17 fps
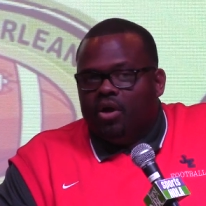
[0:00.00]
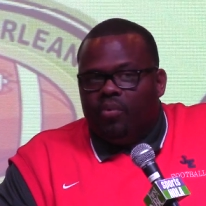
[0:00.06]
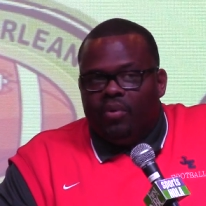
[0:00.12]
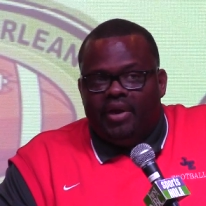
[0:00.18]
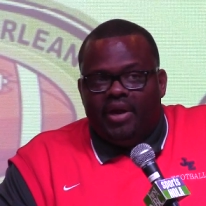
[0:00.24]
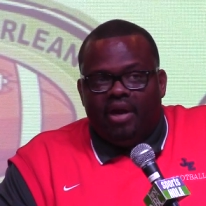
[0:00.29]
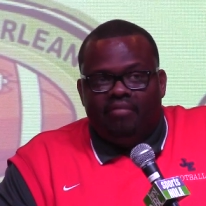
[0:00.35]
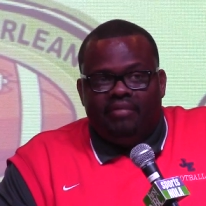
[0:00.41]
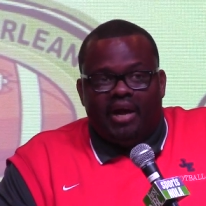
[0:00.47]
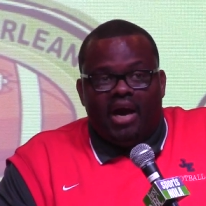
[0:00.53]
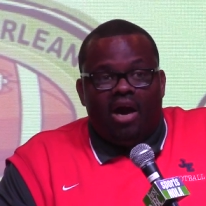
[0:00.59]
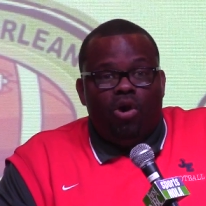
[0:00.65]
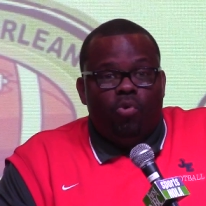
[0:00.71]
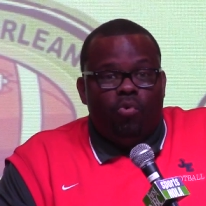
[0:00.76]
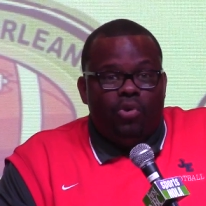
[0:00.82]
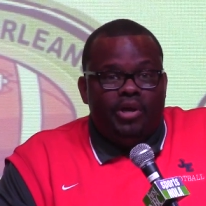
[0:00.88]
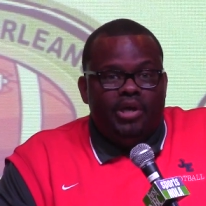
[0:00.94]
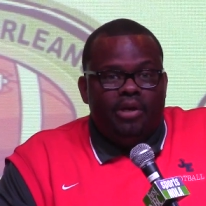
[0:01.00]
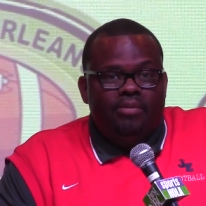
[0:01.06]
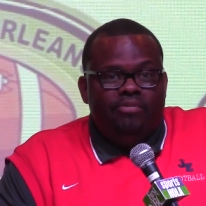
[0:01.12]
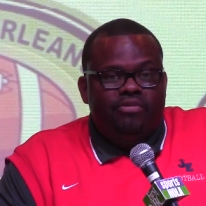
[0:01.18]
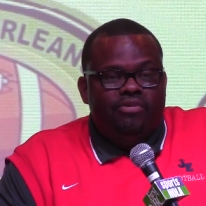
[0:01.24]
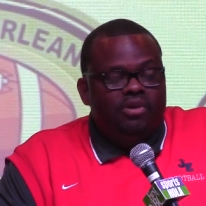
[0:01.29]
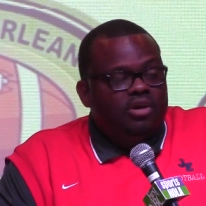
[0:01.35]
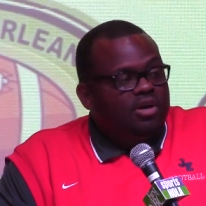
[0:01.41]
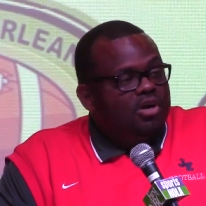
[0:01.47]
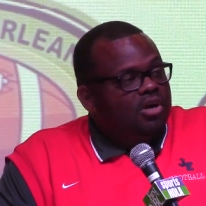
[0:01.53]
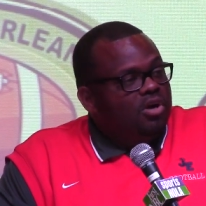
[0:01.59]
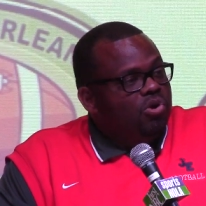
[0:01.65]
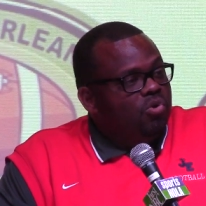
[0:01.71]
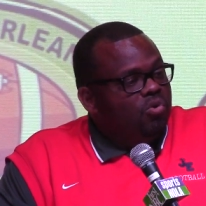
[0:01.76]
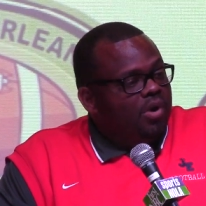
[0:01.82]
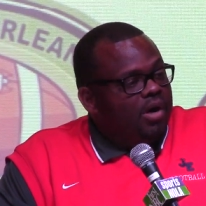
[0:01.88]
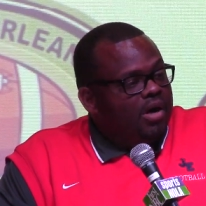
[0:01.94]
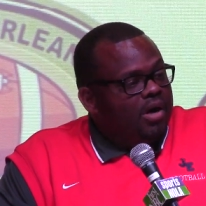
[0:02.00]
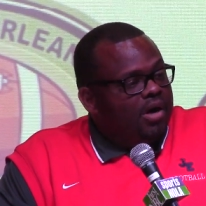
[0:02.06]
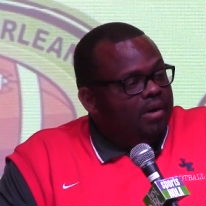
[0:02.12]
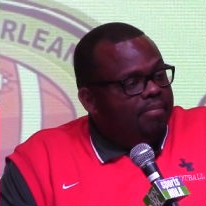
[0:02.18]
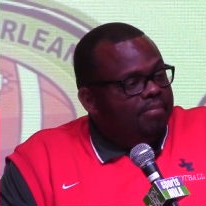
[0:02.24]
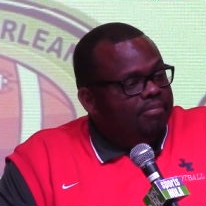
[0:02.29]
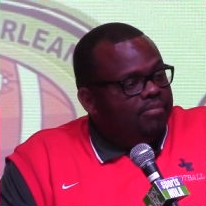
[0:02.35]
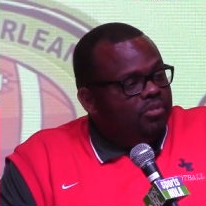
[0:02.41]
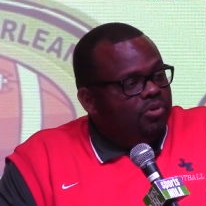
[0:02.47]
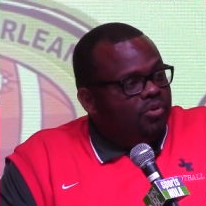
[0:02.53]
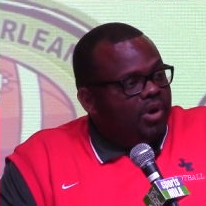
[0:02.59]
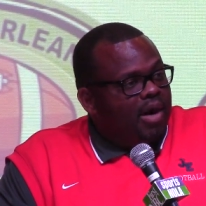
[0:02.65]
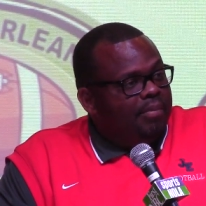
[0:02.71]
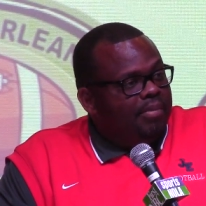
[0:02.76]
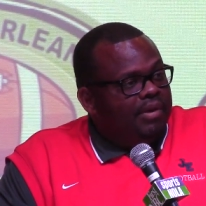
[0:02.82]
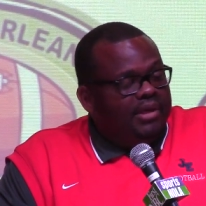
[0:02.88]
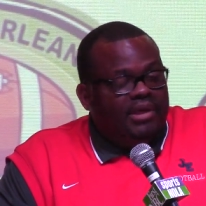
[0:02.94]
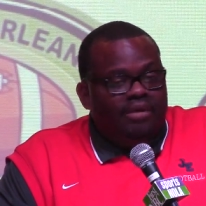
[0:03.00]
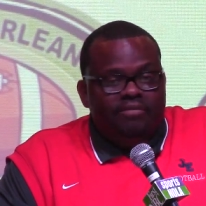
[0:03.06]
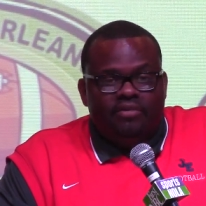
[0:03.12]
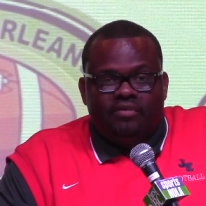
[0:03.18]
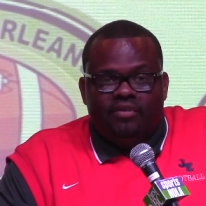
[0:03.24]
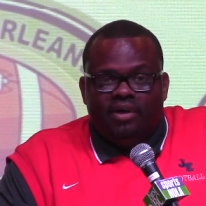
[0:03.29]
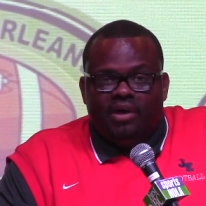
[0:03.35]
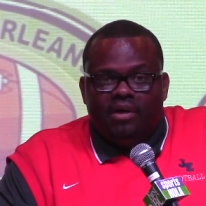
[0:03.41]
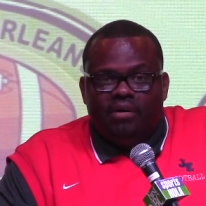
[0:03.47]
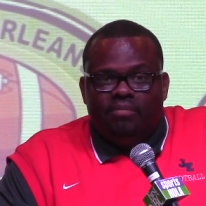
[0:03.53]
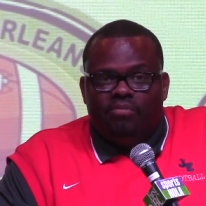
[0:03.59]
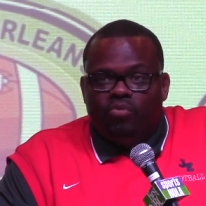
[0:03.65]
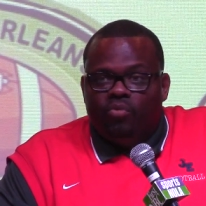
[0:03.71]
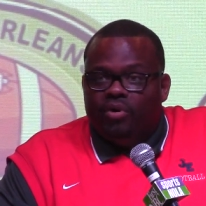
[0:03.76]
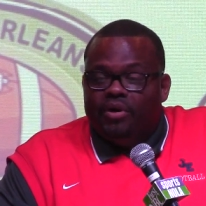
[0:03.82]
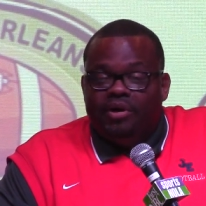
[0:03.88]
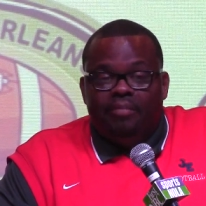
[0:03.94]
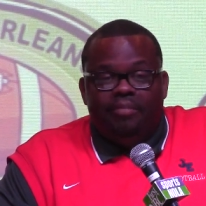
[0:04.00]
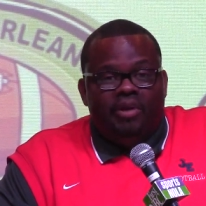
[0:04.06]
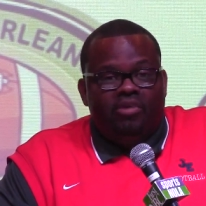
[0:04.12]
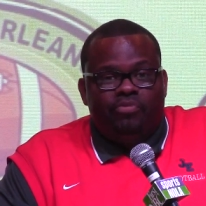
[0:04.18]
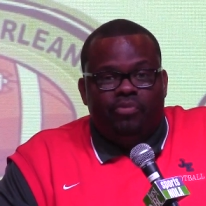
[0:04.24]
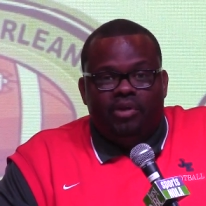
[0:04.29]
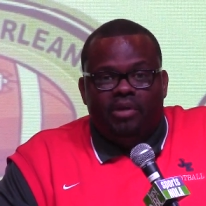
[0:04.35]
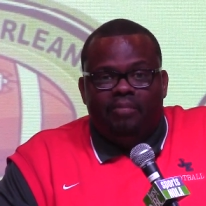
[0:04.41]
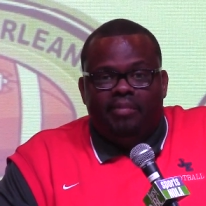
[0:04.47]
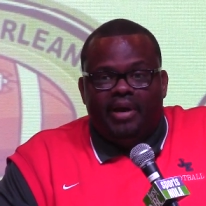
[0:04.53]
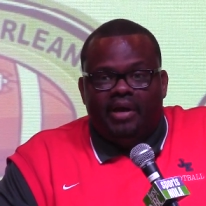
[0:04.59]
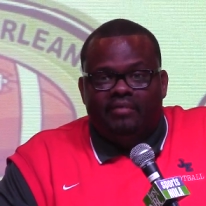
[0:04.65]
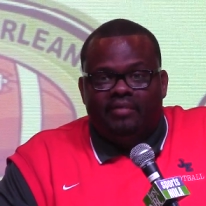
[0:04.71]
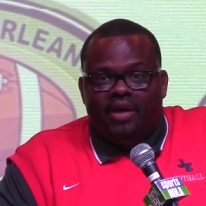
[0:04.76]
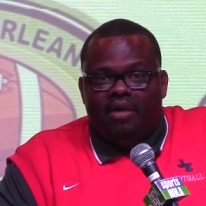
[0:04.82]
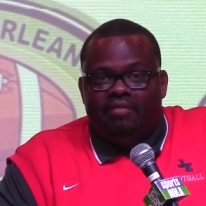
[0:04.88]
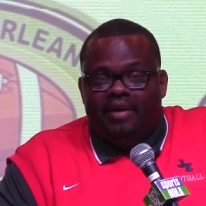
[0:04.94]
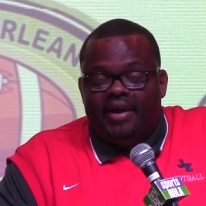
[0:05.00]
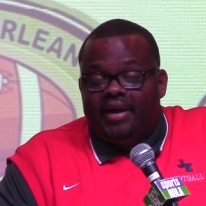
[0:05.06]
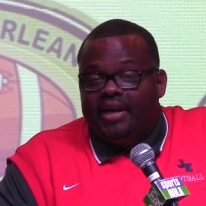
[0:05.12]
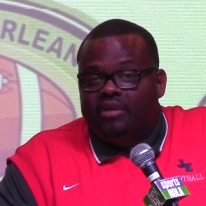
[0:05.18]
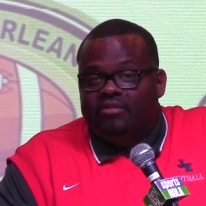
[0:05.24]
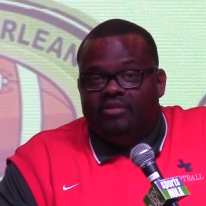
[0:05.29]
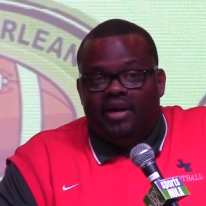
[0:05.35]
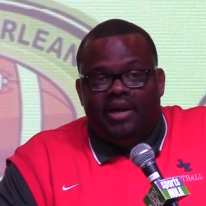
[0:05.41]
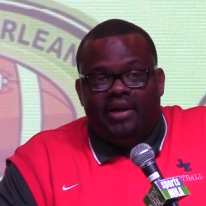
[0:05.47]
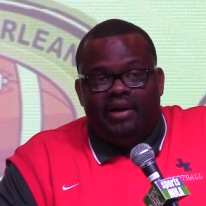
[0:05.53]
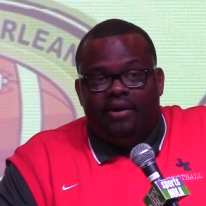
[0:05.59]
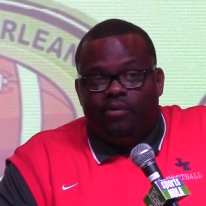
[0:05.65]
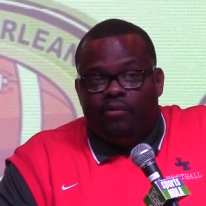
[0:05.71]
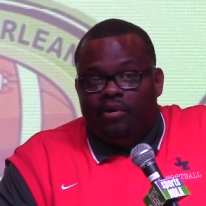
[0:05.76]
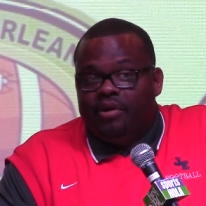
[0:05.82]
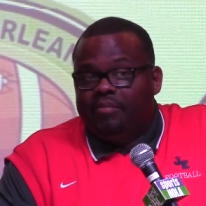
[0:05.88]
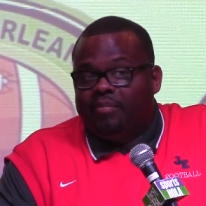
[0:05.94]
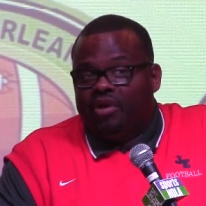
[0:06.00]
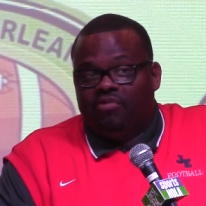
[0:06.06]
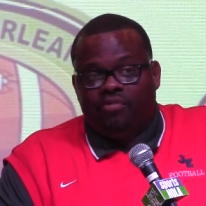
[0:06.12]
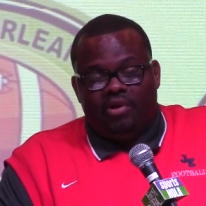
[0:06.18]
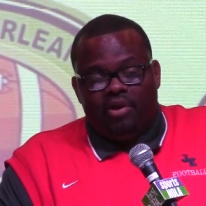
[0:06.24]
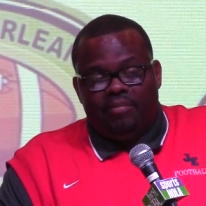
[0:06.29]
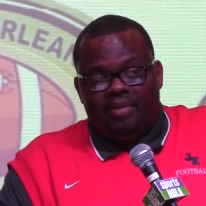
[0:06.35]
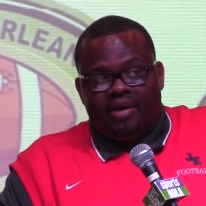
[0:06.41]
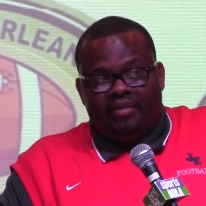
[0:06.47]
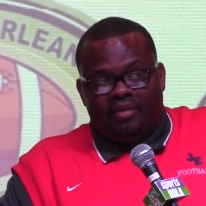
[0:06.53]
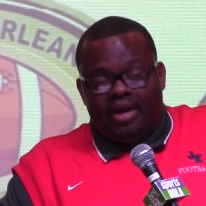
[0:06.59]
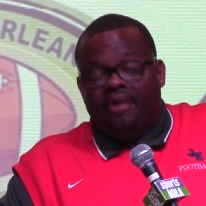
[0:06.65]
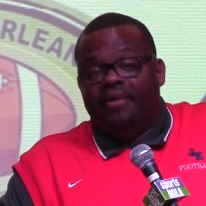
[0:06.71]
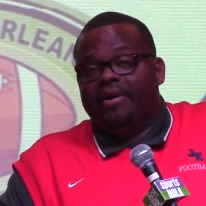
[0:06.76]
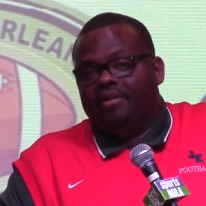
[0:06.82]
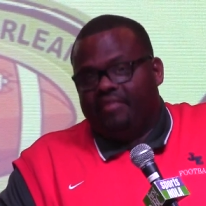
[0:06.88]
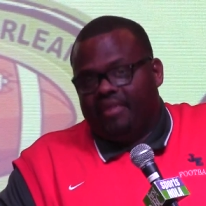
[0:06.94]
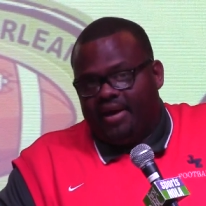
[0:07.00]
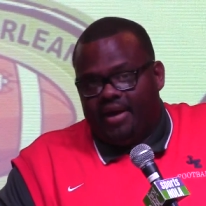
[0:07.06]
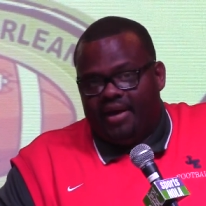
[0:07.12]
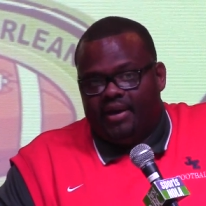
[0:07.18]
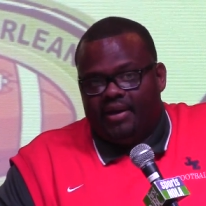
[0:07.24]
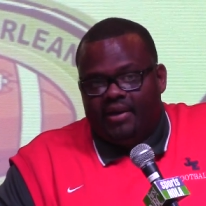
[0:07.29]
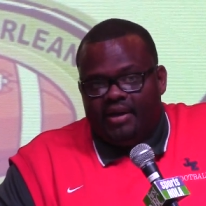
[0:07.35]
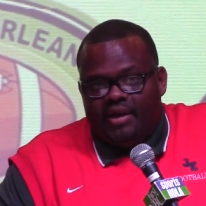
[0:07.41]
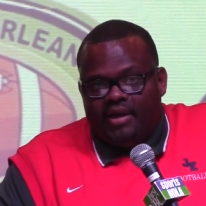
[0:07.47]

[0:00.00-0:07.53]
We have Darrell Williams, who um, who I believe is um, one of the best running backs I've had at John Air, one of the best running backs Eric had.